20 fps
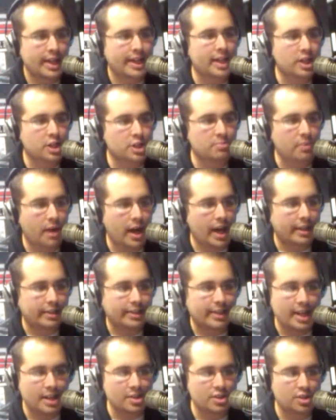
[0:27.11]
Here's mine.
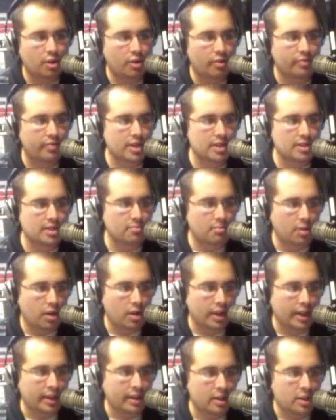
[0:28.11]
Got to start with Vince
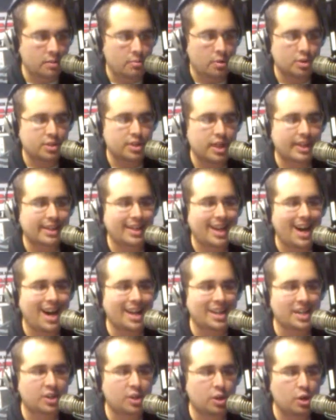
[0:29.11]
Lombardi, the most
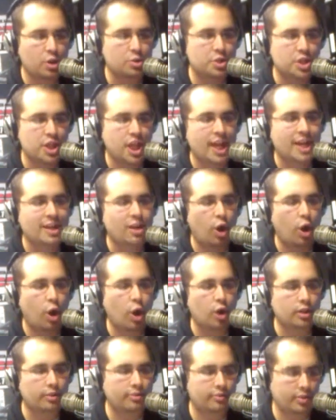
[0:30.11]
iconic coach in
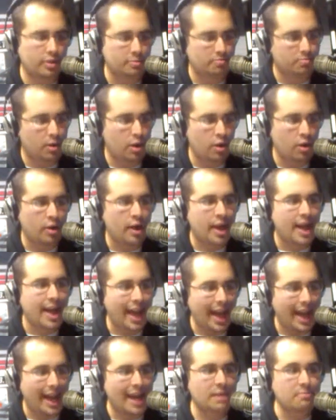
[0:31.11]
all of football
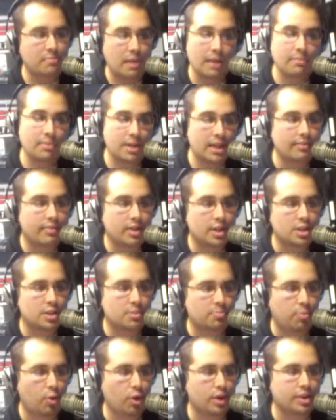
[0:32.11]
and maybe even in
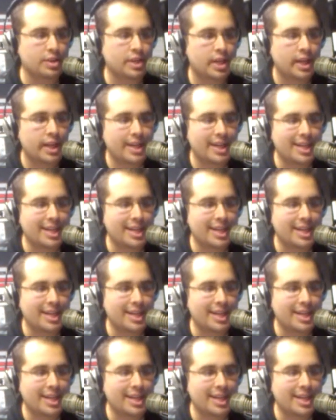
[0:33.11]
sports.